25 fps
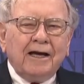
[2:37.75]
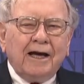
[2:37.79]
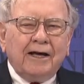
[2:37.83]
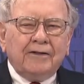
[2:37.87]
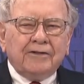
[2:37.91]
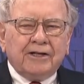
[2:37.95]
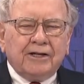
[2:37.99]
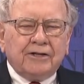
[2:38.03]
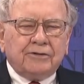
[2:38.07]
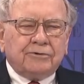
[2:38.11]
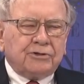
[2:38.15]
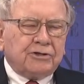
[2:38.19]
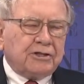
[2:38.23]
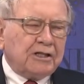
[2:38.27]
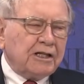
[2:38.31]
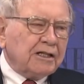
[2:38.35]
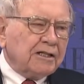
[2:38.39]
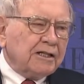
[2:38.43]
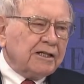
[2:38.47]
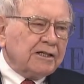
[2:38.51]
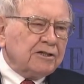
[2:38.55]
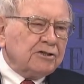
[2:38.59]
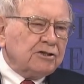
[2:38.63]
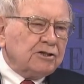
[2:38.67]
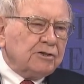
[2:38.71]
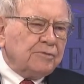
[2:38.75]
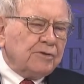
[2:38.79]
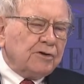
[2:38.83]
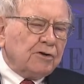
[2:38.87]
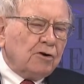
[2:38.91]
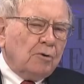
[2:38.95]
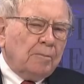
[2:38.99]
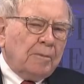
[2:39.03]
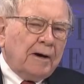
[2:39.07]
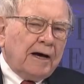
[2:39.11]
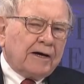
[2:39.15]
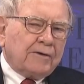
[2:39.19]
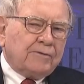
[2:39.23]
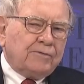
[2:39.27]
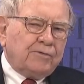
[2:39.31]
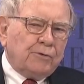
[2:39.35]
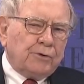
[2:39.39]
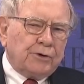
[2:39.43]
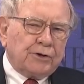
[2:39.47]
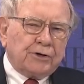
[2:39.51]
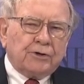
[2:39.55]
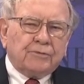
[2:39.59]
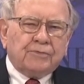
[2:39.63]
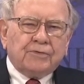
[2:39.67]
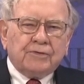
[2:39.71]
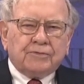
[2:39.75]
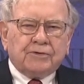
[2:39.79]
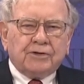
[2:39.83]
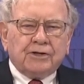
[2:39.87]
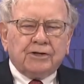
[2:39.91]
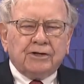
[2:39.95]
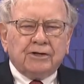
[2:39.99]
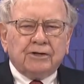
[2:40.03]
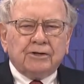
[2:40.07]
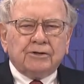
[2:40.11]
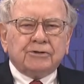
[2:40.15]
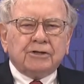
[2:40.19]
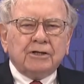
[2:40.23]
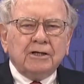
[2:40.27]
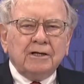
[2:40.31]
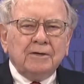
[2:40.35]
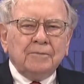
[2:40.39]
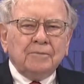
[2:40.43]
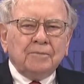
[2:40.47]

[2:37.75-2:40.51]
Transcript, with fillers: And the interesting thing is if you go back forty or fifty years,